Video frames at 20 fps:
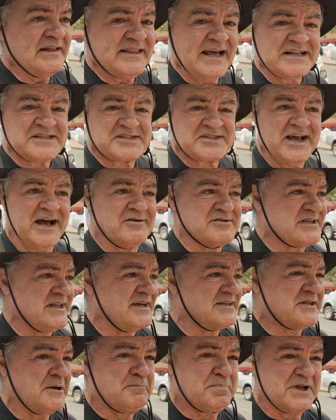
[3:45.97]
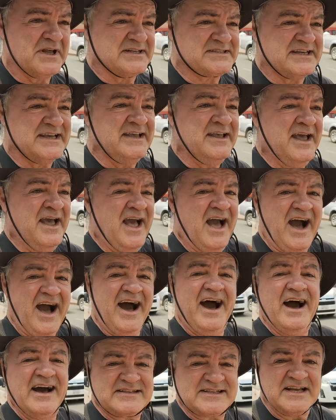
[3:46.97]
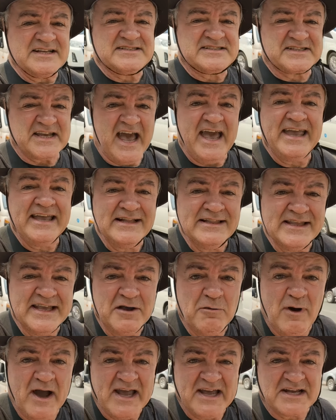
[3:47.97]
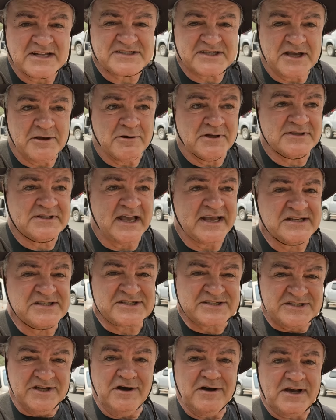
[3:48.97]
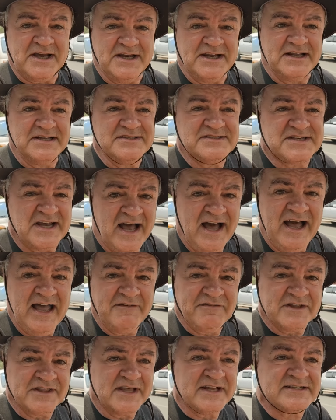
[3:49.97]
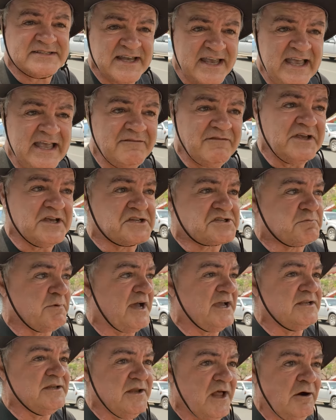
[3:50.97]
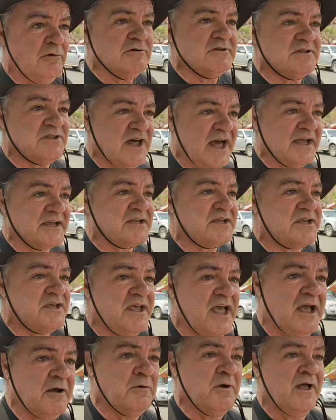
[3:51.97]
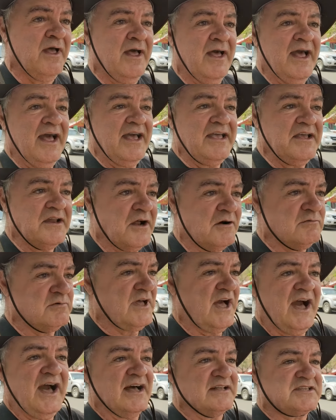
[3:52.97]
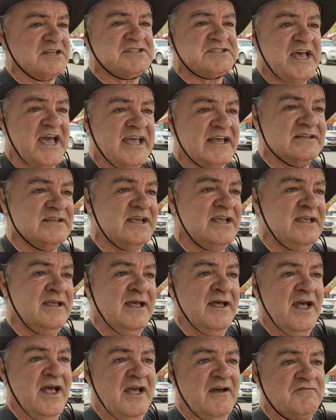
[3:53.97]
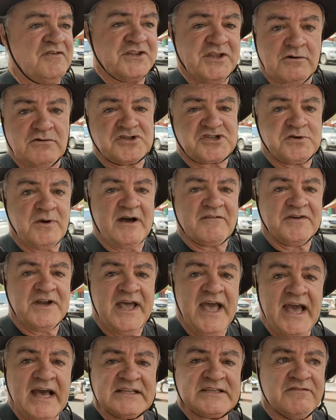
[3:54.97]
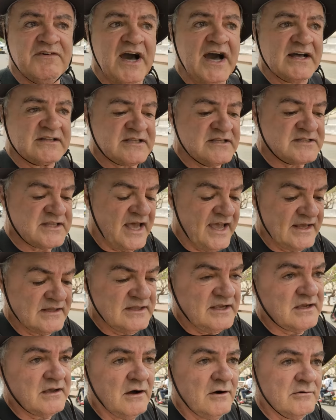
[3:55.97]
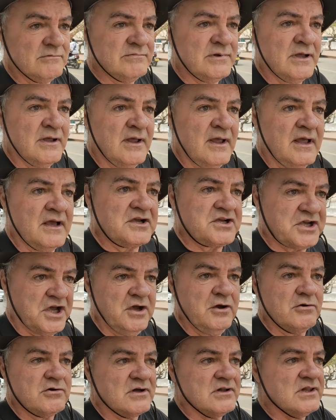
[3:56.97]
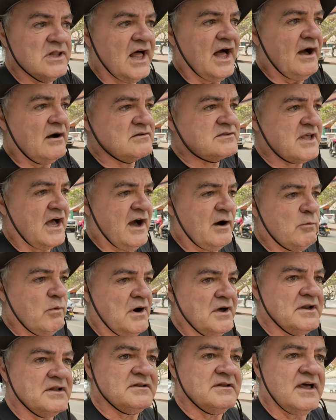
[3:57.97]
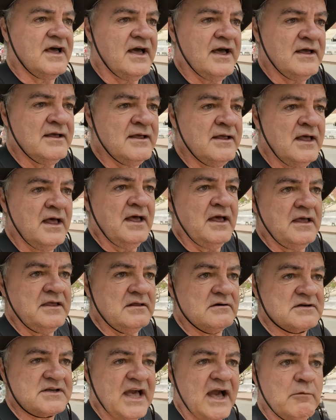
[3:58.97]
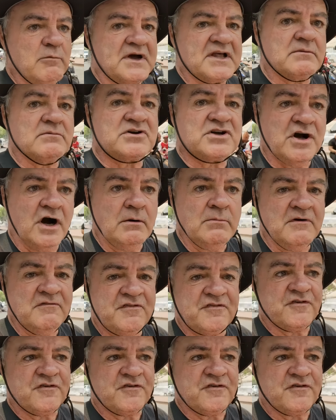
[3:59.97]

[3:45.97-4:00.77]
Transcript: That sounds like the bloody the daily way of doing things, ducking and diving, the devious way. No, thank you. Arthur Daly, for those who haven't heard of Arthur Daly, go and Google that one, and you'll get where I'm coming